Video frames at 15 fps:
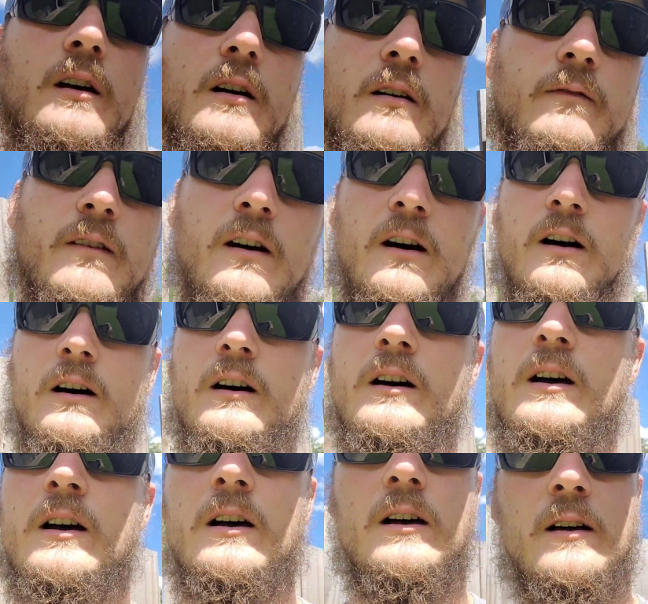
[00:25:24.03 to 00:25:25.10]
of
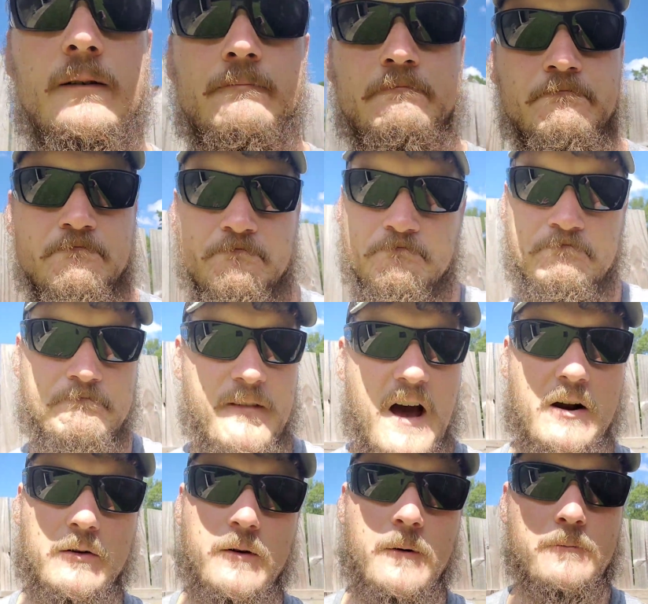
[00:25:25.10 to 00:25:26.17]

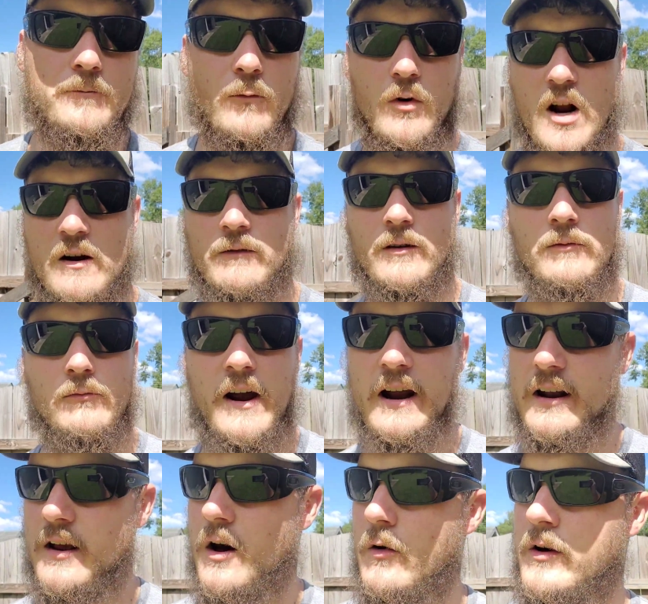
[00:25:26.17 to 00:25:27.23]
I don't know, whatever,
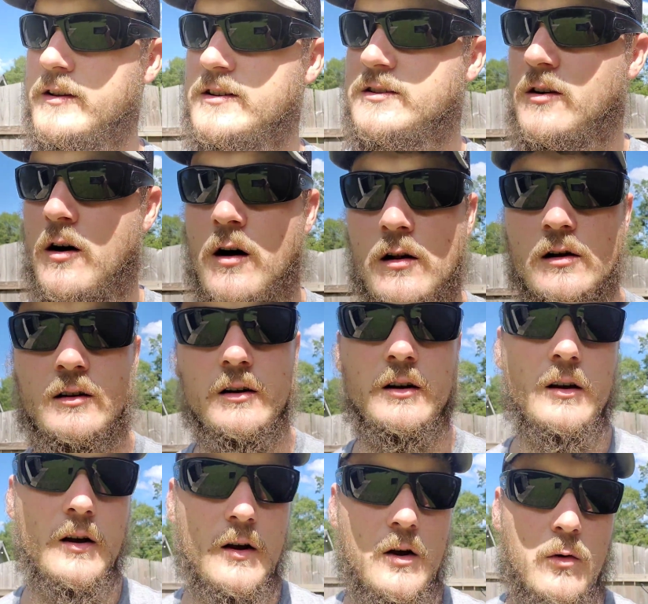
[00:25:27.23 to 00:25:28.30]
radio install or
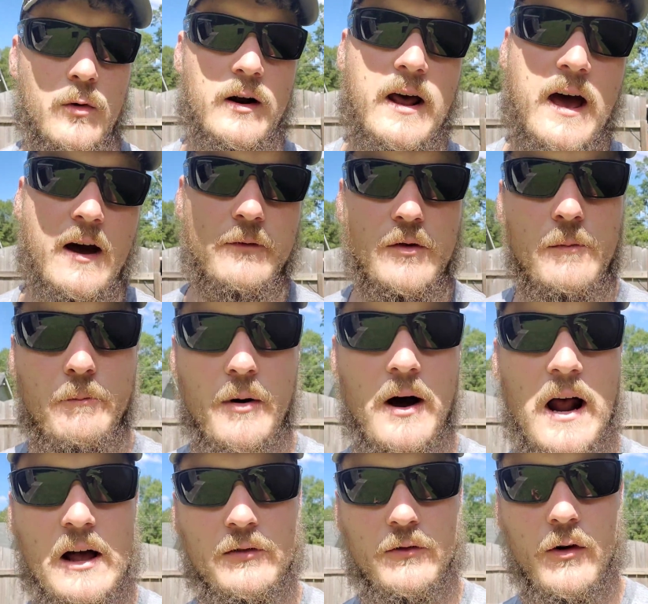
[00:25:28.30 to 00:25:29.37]
what have you.
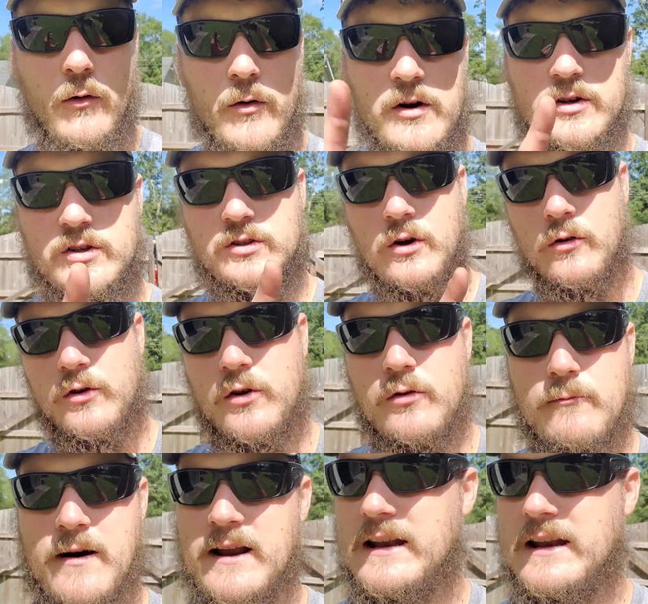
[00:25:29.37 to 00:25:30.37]
But I do want to show you my